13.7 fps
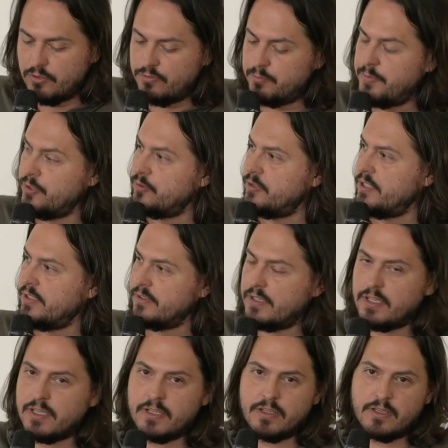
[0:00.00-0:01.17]
of building
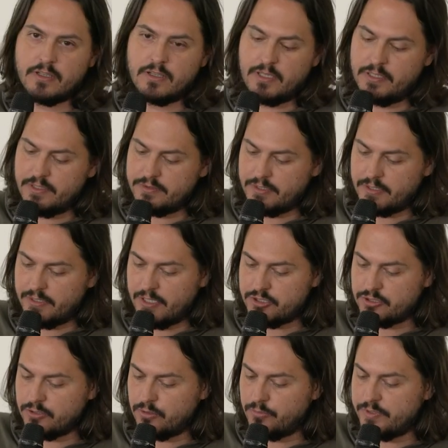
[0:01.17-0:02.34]
an
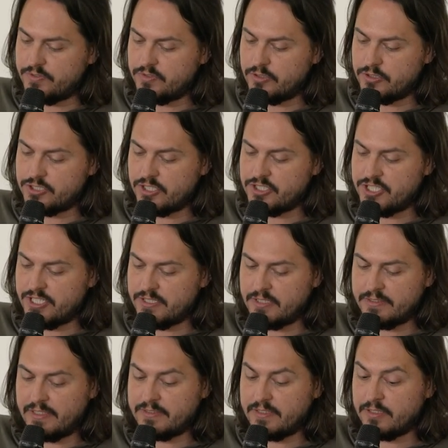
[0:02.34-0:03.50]
international research agenda
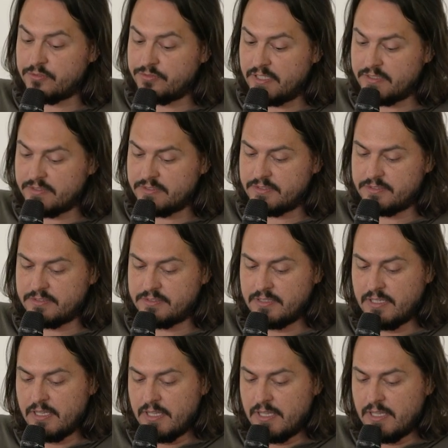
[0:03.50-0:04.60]
that advances